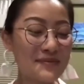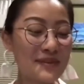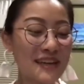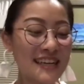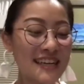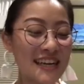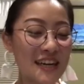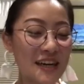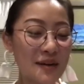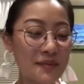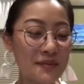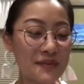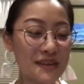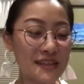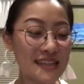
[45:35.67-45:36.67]
But
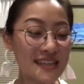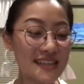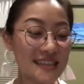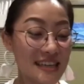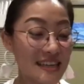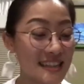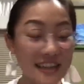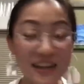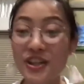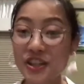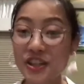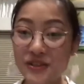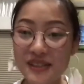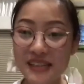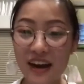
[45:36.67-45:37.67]
in their
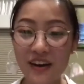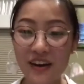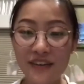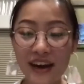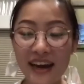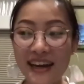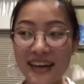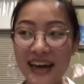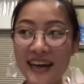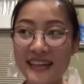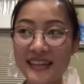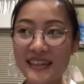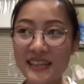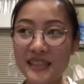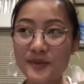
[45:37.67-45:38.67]
shoes now, if I had
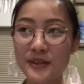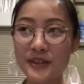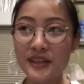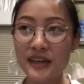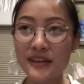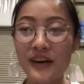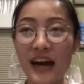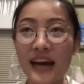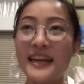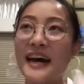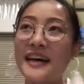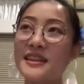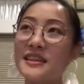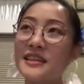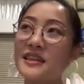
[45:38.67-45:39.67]

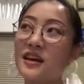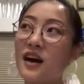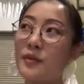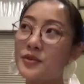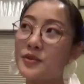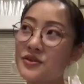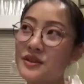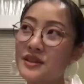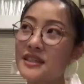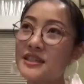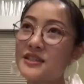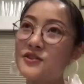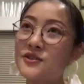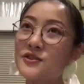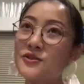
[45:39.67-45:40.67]
had the opportunity
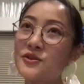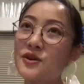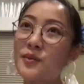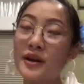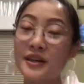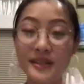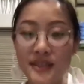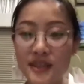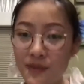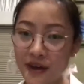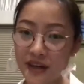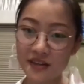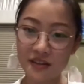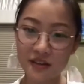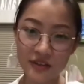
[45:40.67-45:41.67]
to participate
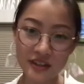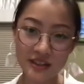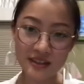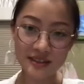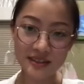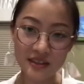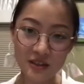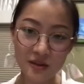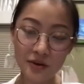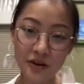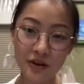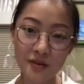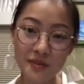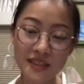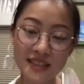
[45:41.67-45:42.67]
in Irvington's theater
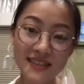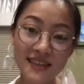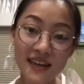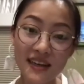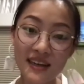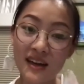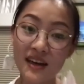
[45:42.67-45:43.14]
program instead,